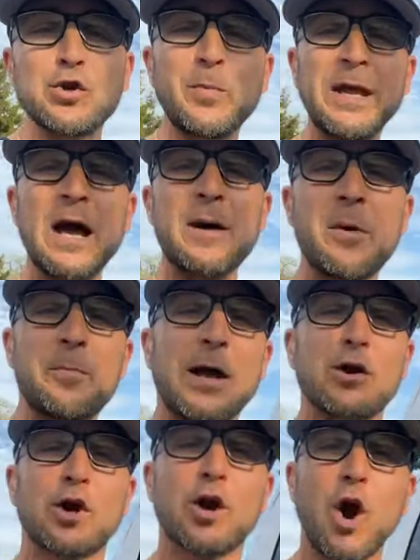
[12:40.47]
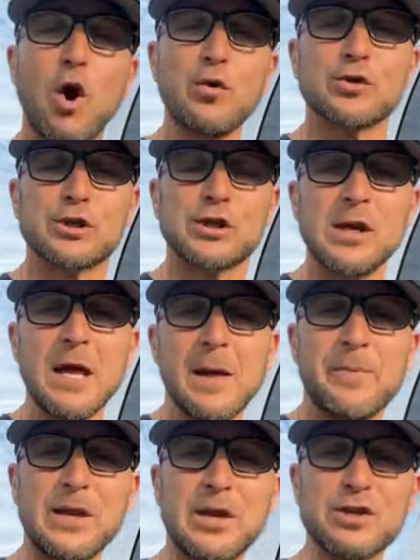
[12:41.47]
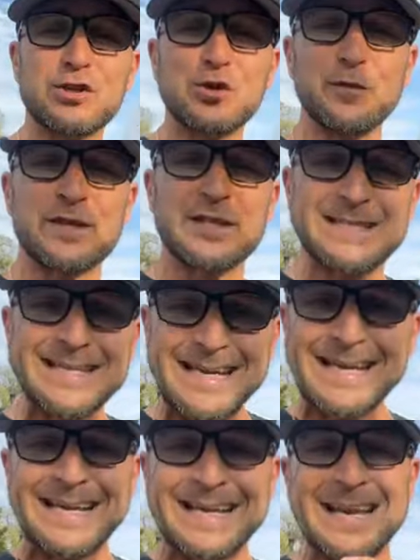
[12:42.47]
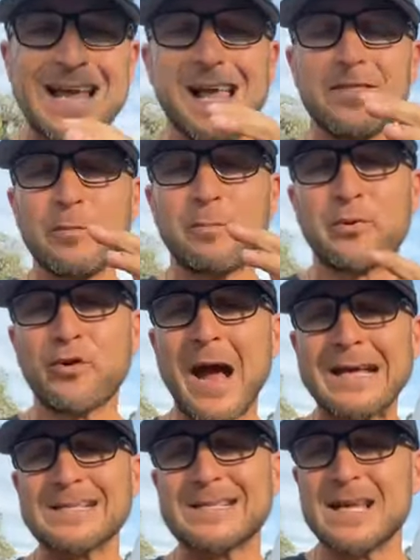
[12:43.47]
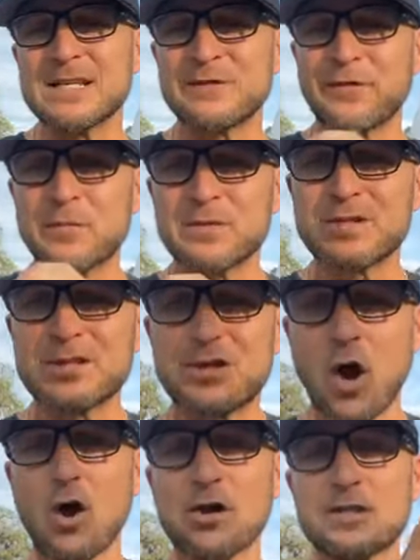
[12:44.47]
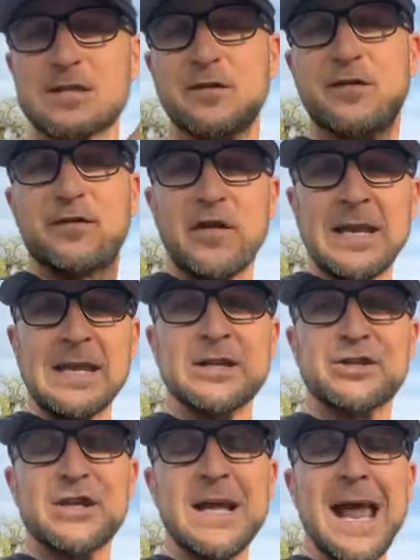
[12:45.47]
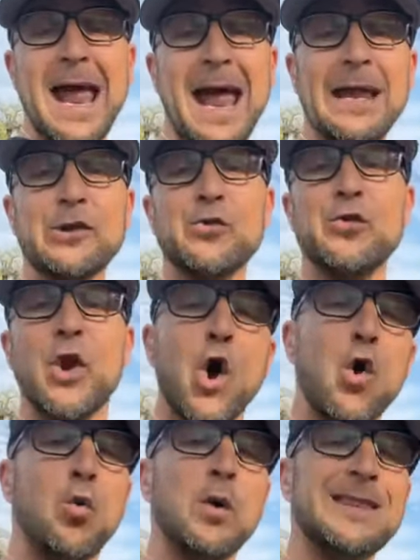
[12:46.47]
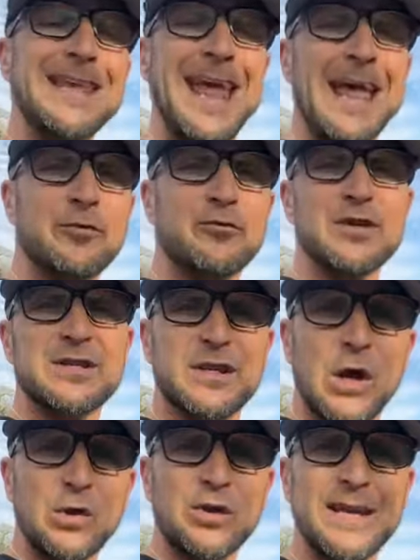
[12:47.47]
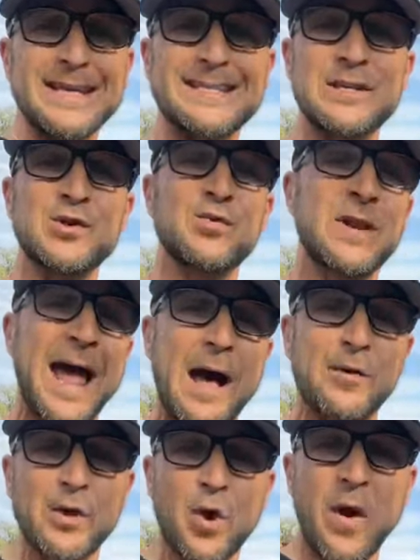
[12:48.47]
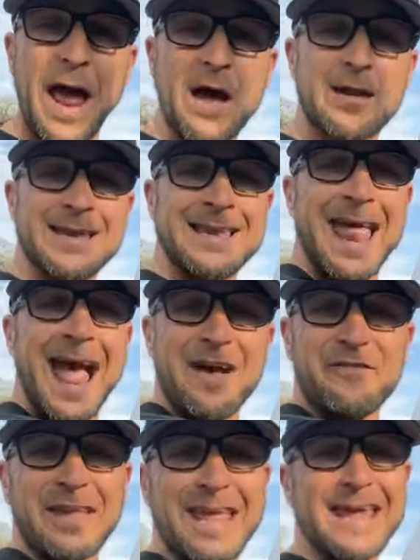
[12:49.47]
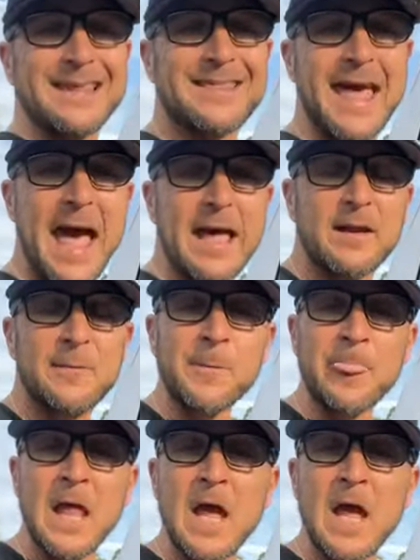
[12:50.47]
You become a better coach because you've seen the process from start to finish, and you know what the end result is, and you now know how to navigate that,